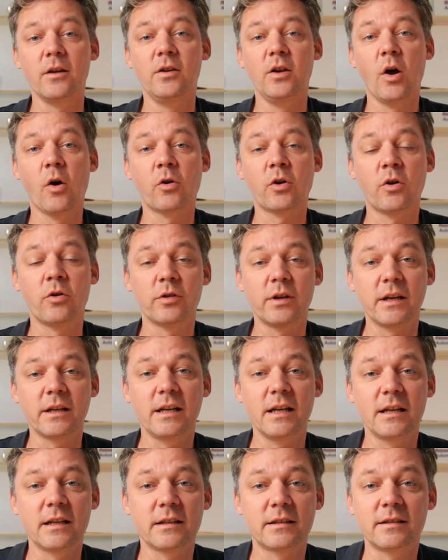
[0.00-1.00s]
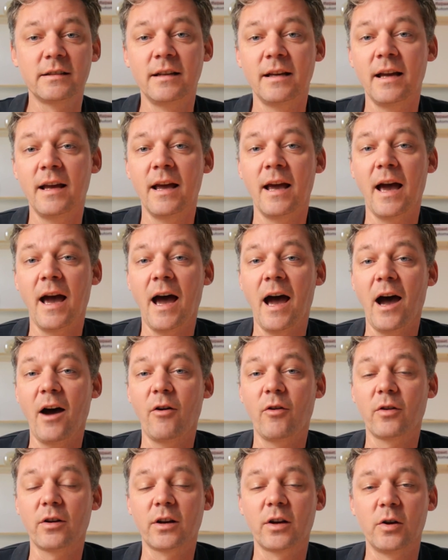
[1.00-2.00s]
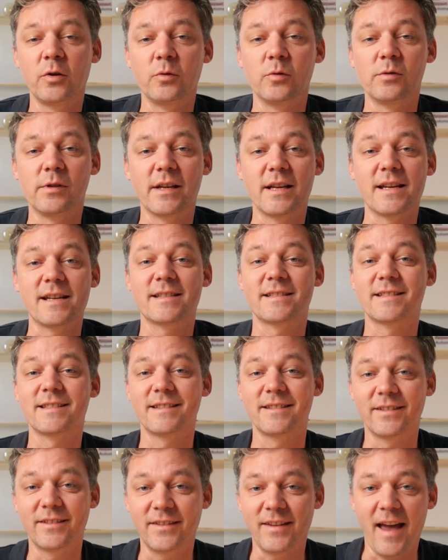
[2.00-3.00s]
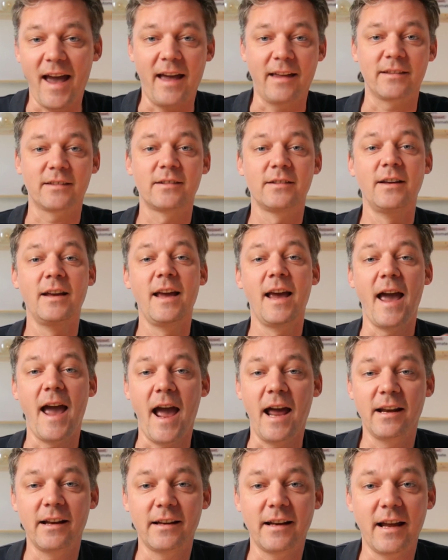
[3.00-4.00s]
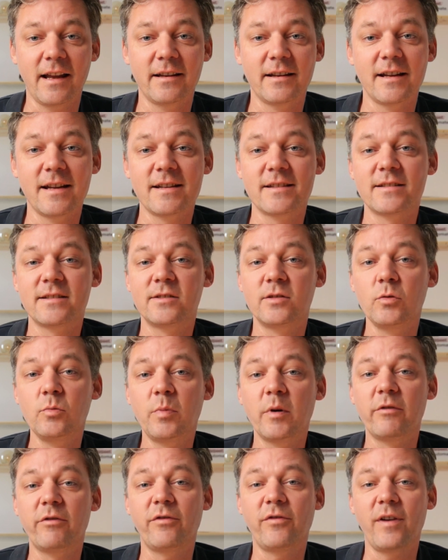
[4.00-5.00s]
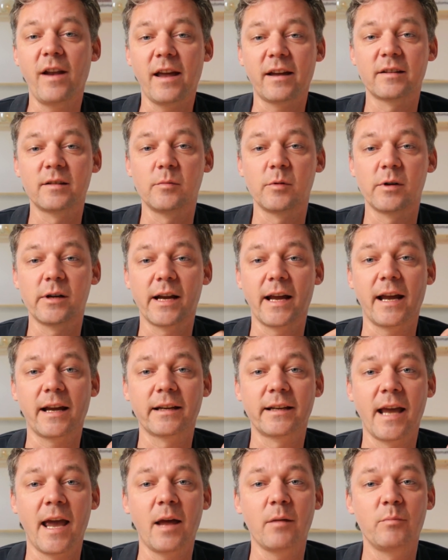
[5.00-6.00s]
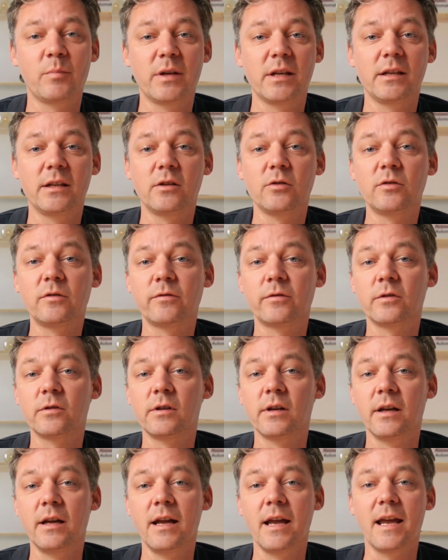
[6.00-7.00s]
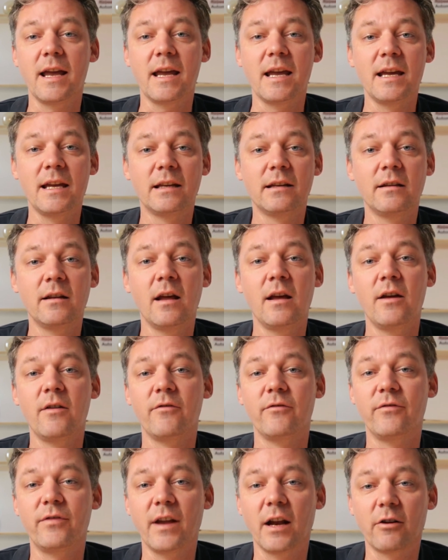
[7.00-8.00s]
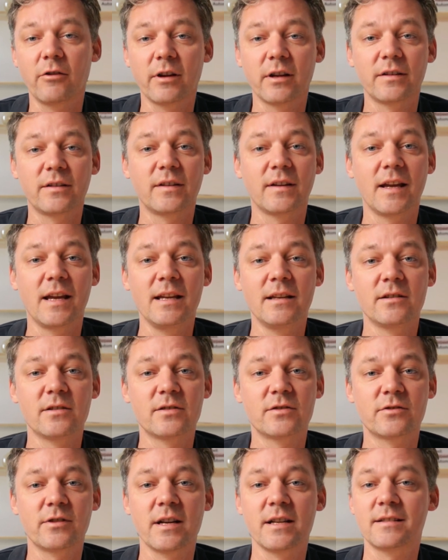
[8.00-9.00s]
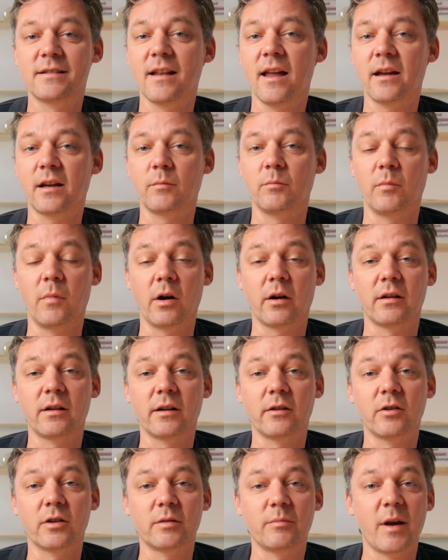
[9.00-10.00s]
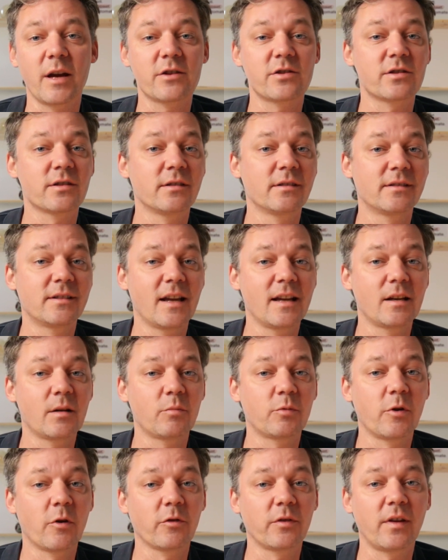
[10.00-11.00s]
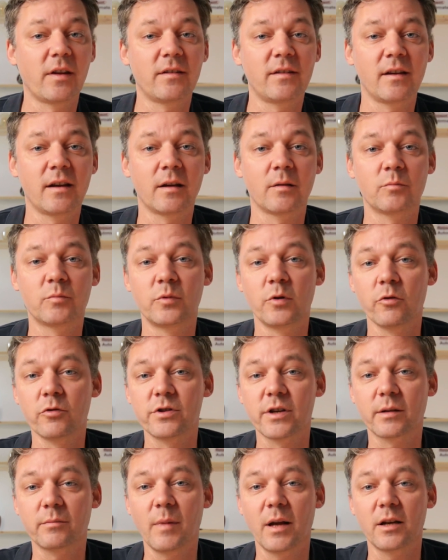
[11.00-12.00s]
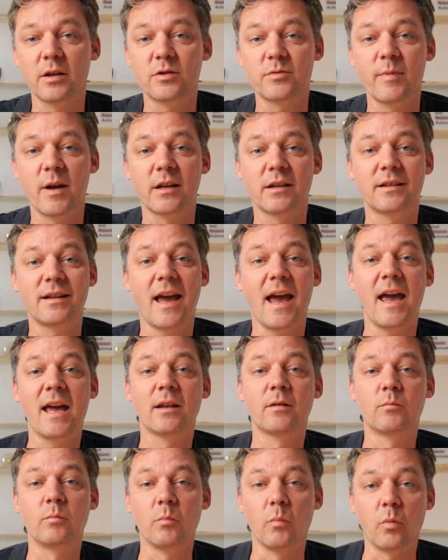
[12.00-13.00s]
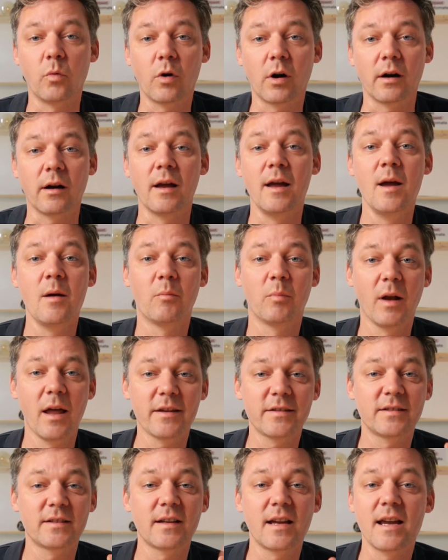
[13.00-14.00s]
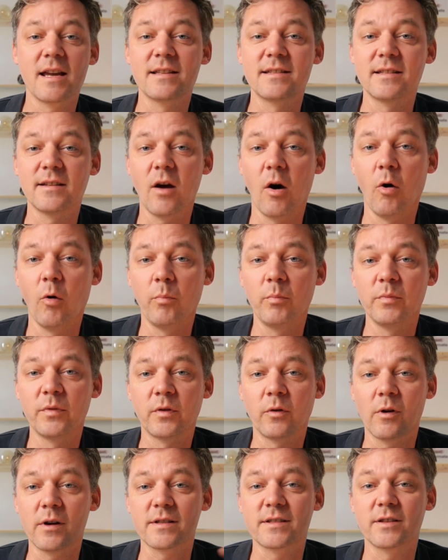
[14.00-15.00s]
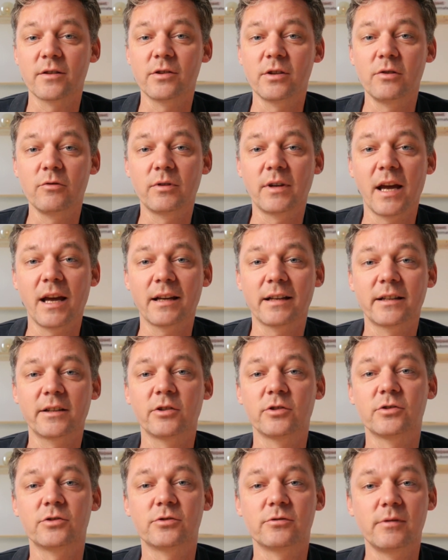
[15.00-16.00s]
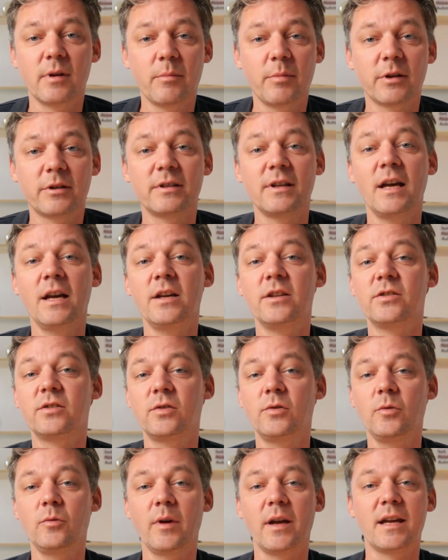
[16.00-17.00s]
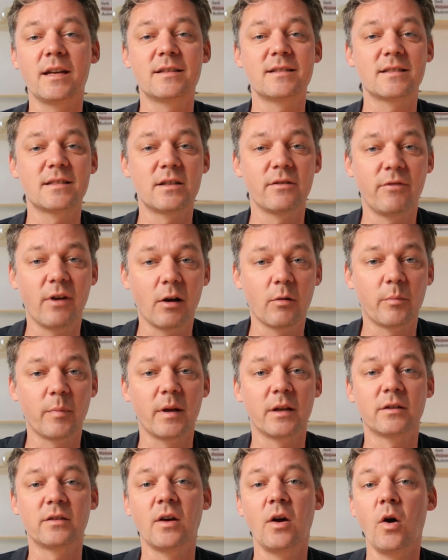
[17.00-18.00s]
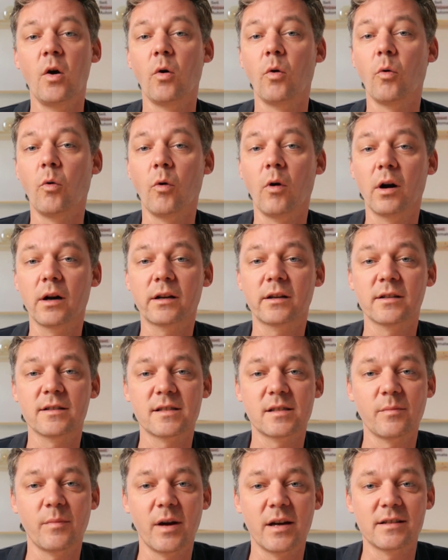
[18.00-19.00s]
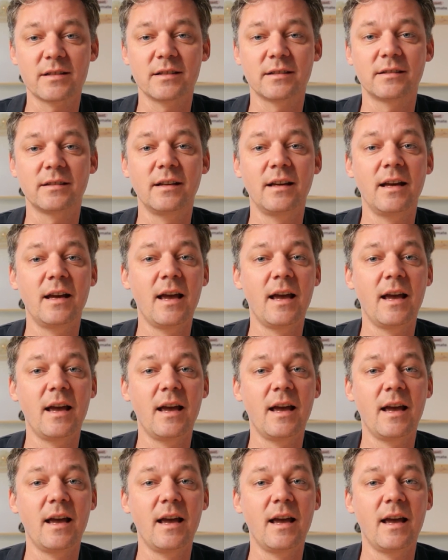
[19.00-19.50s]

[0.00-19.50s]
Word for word: No coding needed. How cool is that? n8n is super flexible and can be useful in various industries like marketing automation, data processing, project management, and more. Plus, it's open source, so you can contribute to its development or customize it